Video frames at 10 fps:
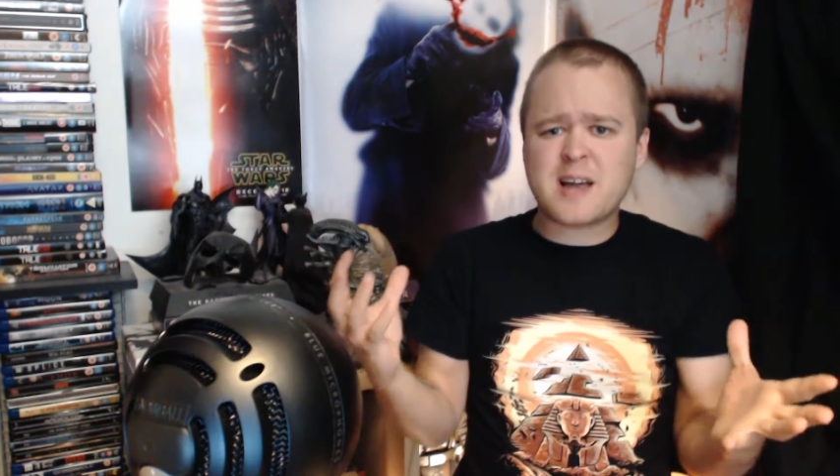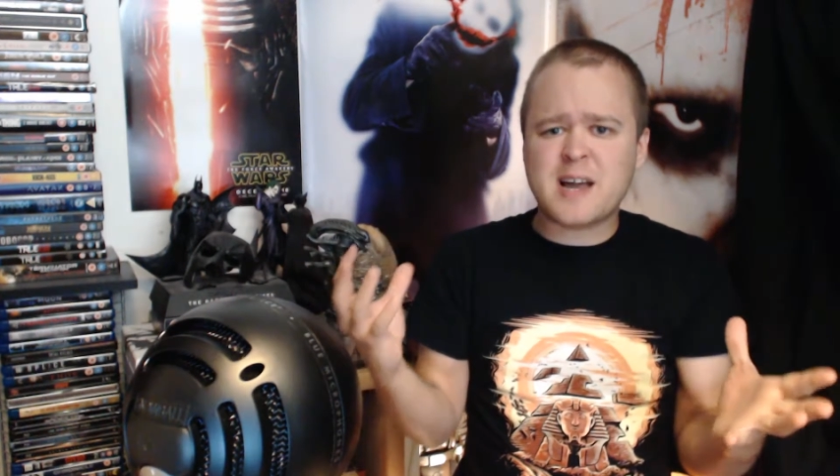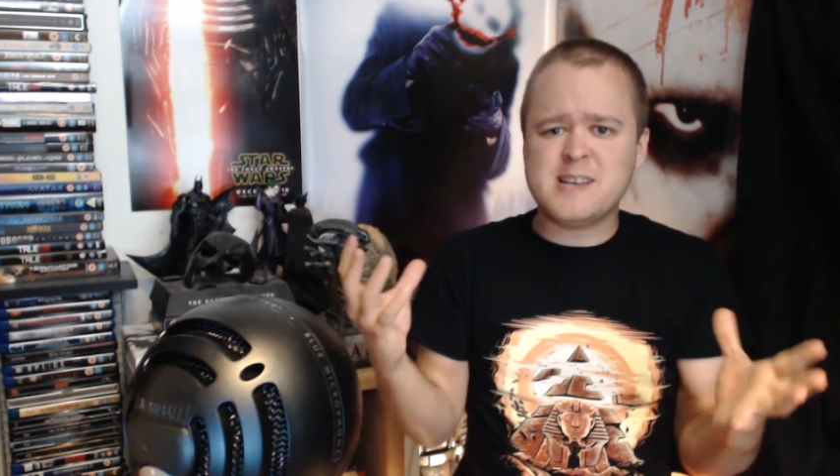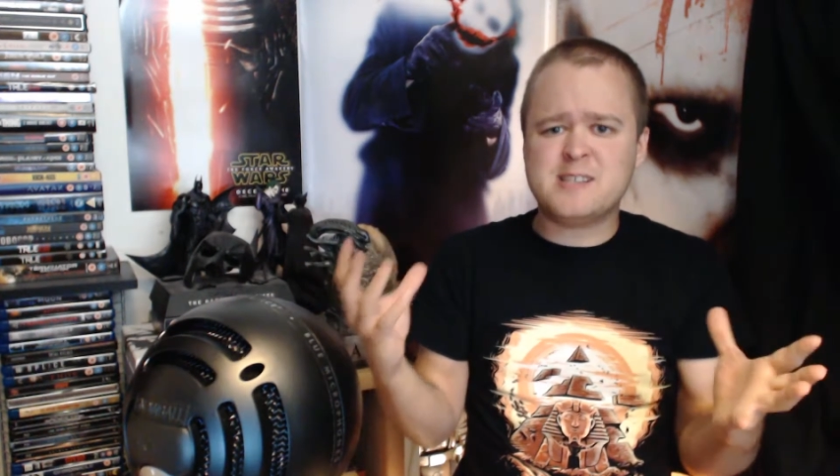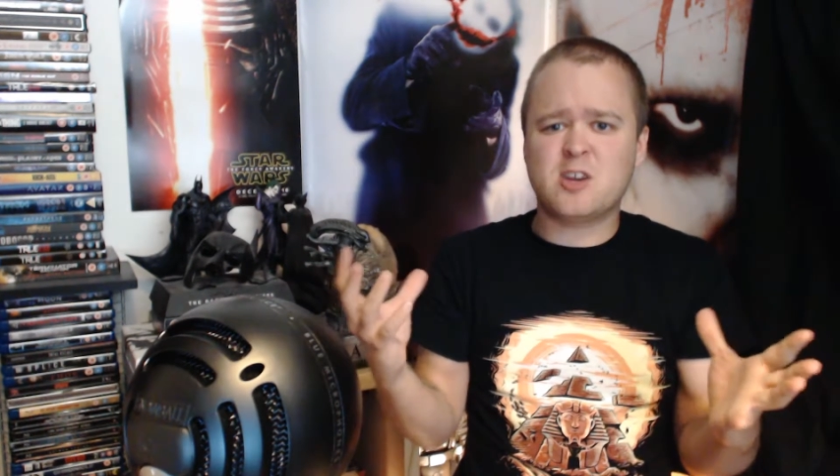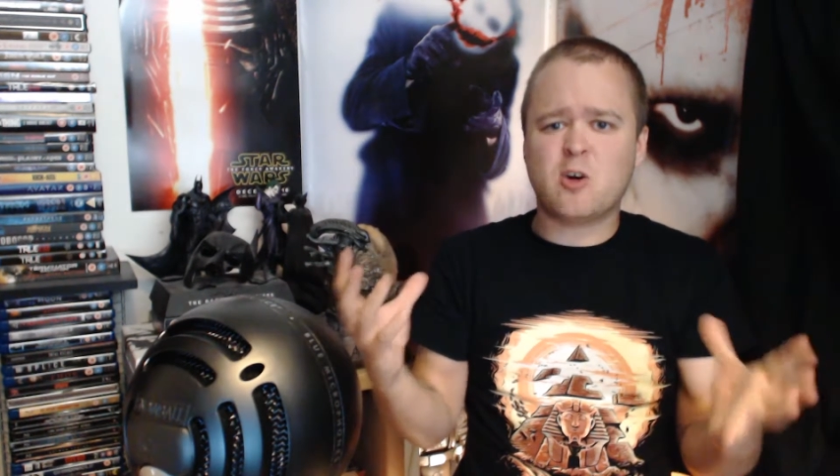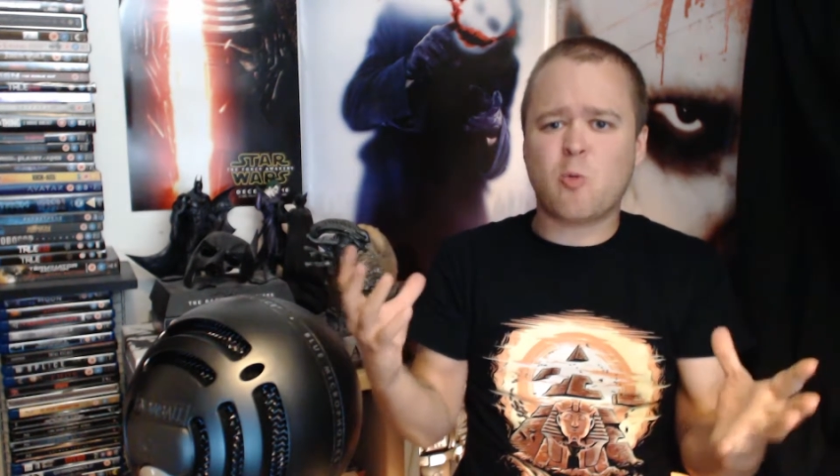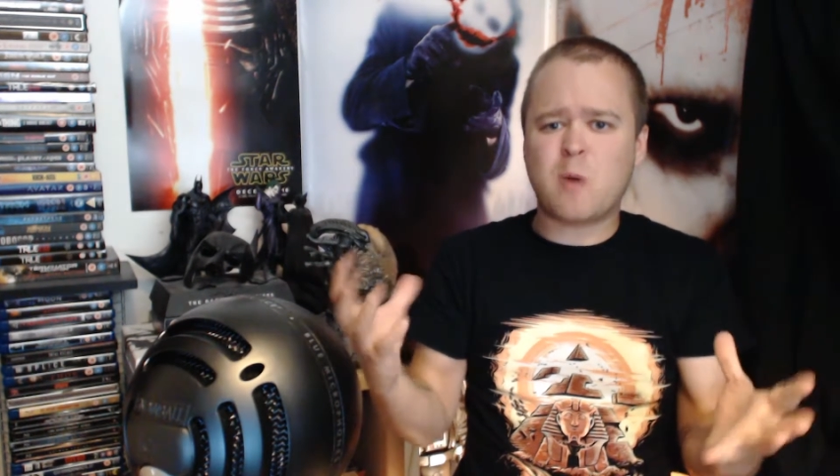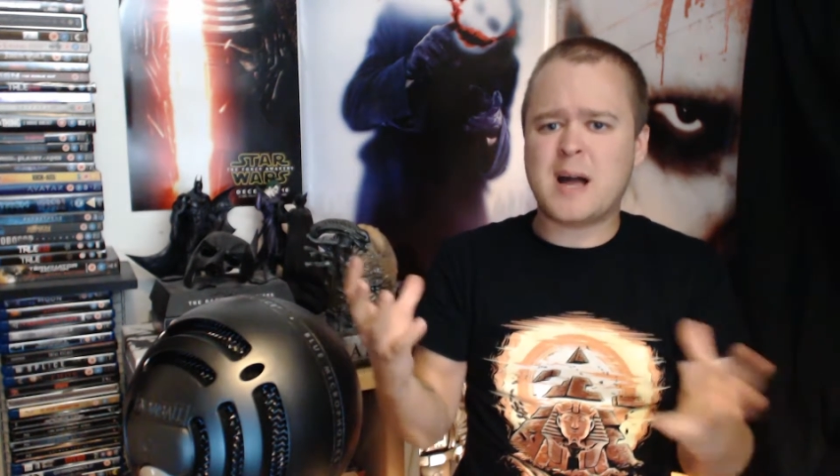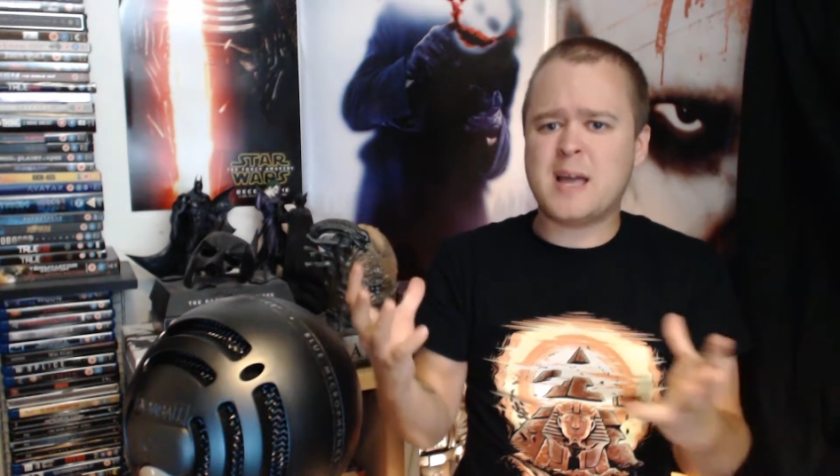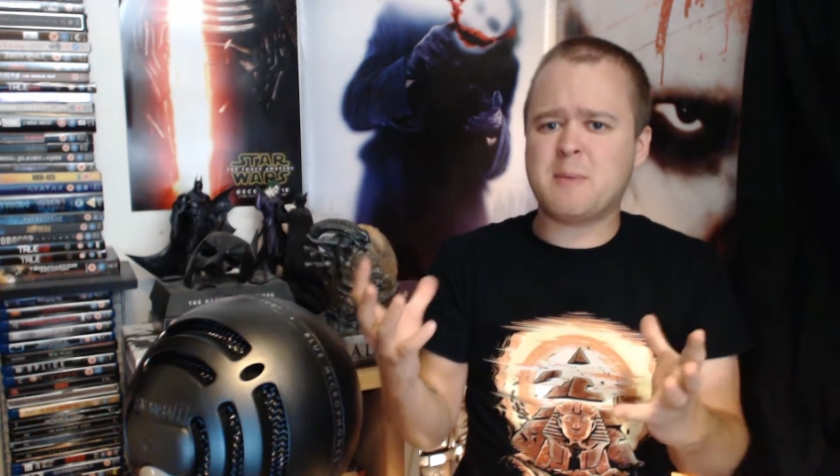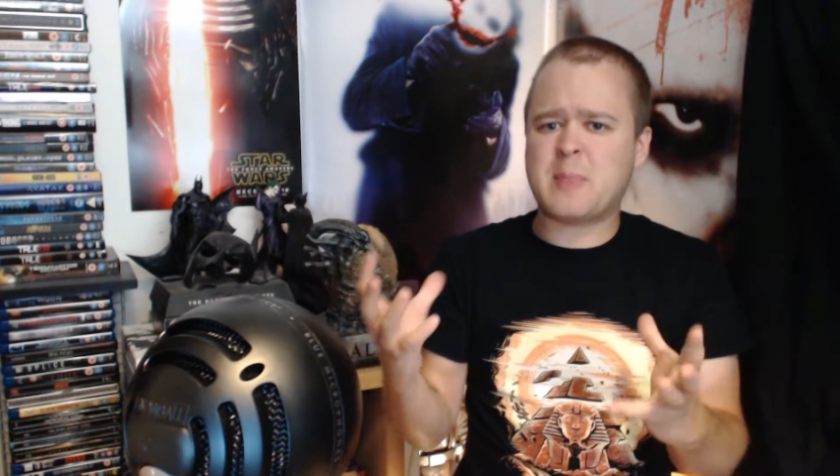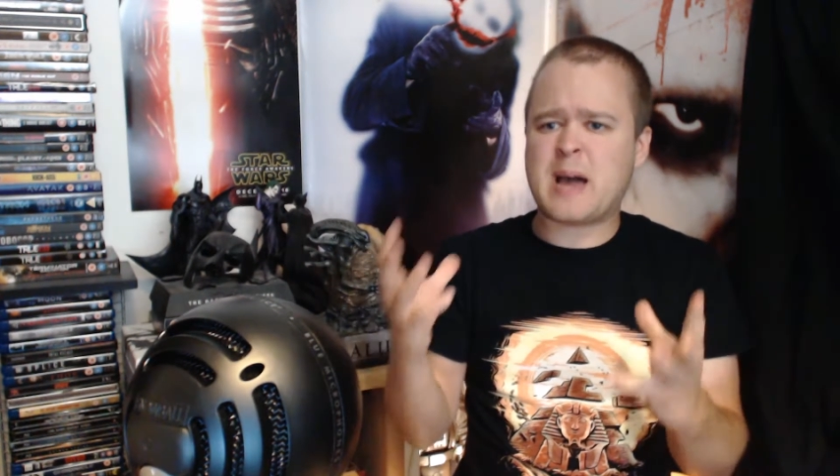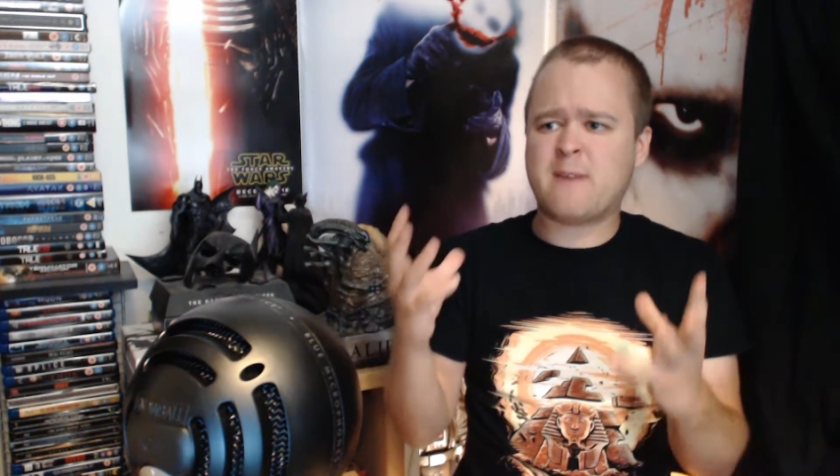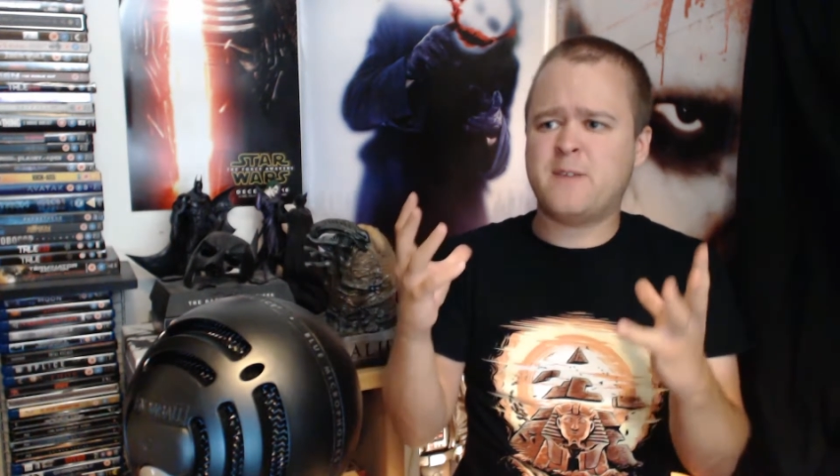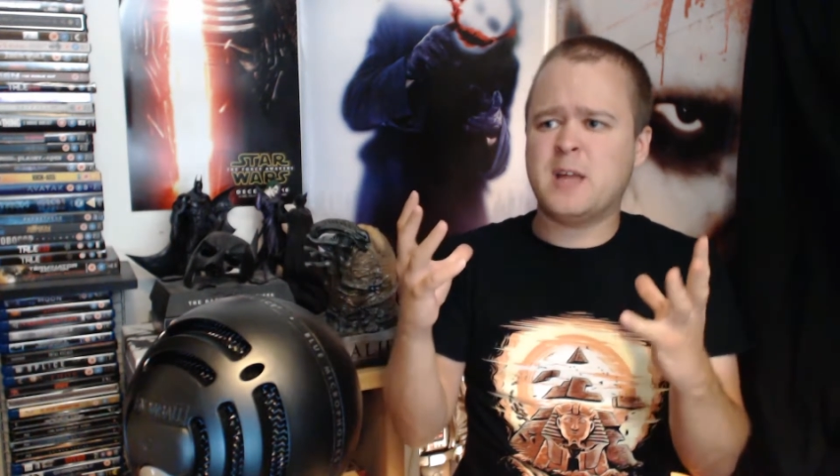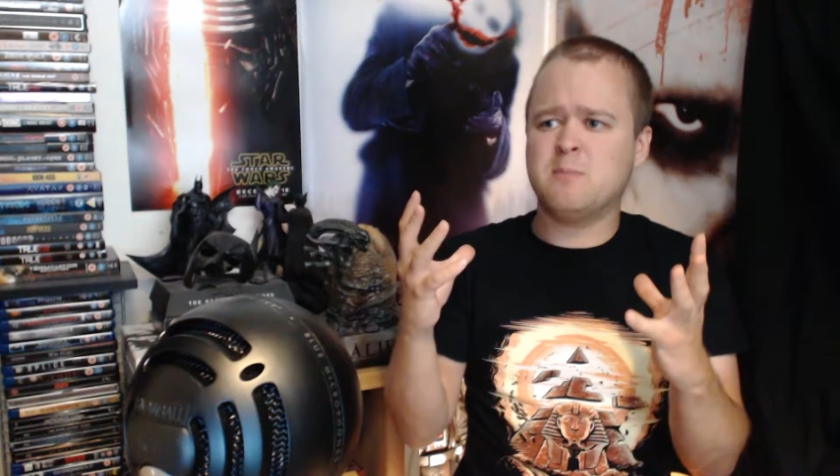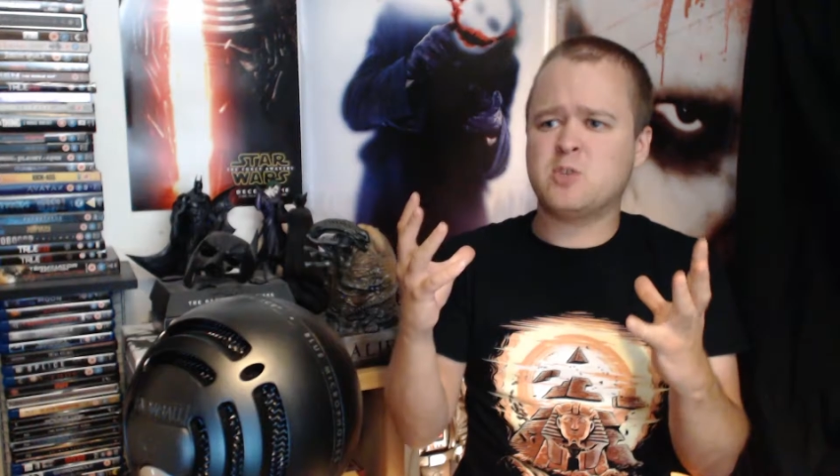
I don't know why, but that film